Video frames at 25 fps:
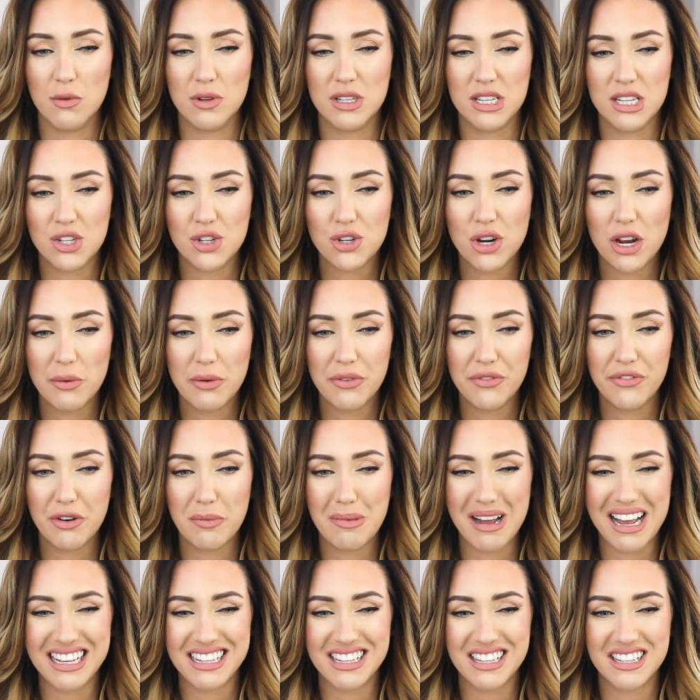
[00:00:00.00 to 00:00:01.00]
We did try one
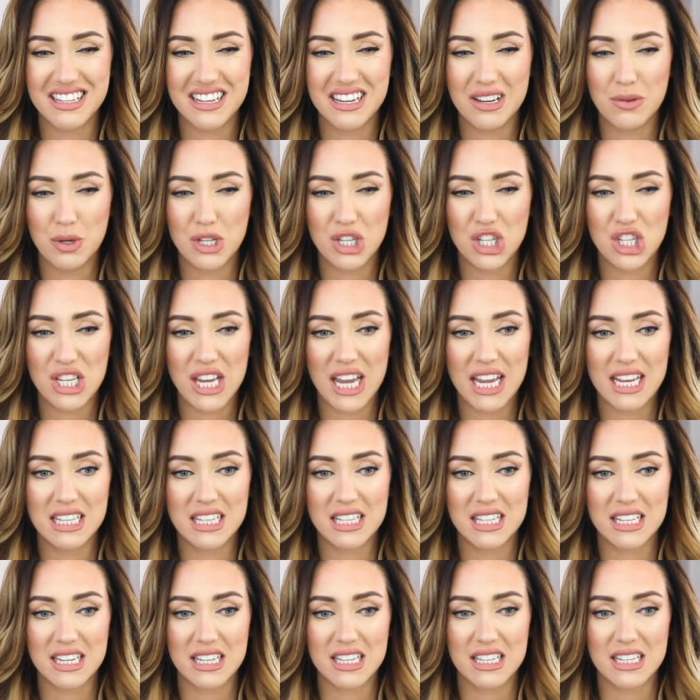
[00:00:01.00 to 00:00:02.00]
from Asda, which
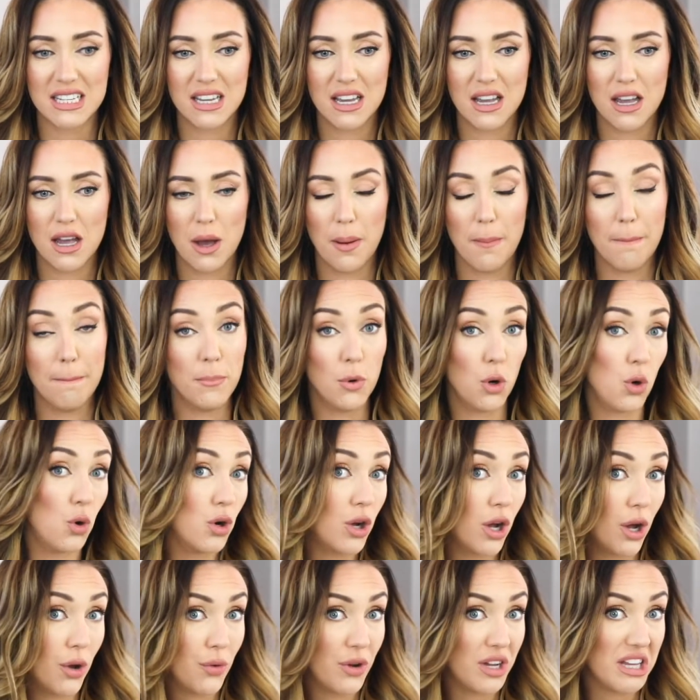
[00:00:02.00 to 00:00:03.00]
tasted more
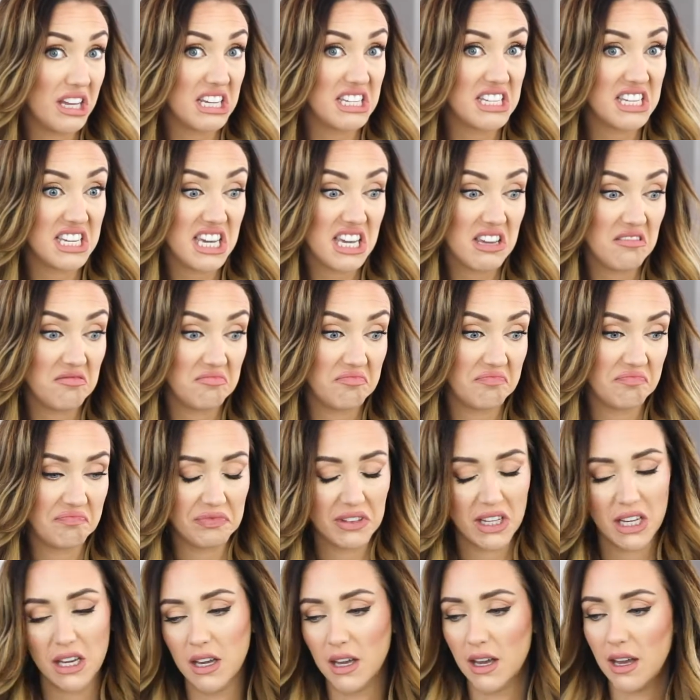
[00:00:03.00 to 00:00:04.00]
coconutty.
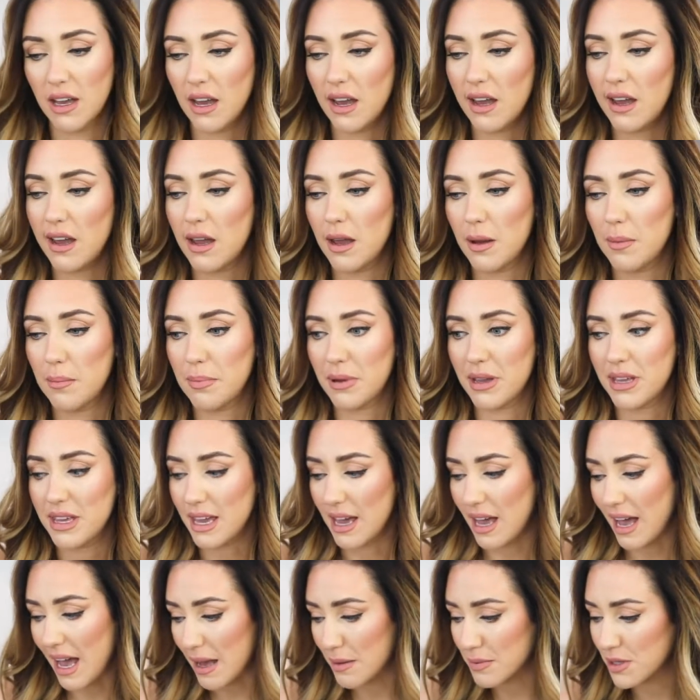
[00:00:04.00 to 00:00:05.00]
But
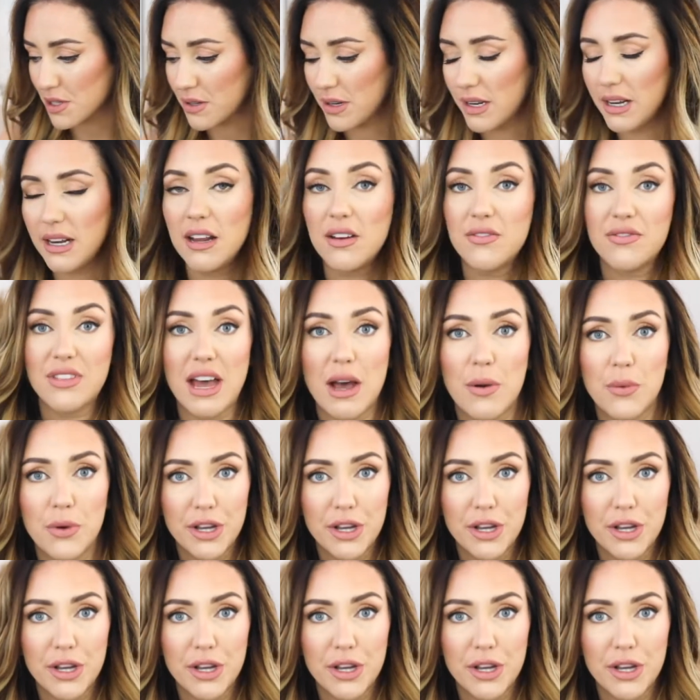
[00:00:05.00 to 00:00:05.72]
yeah, absolutely love that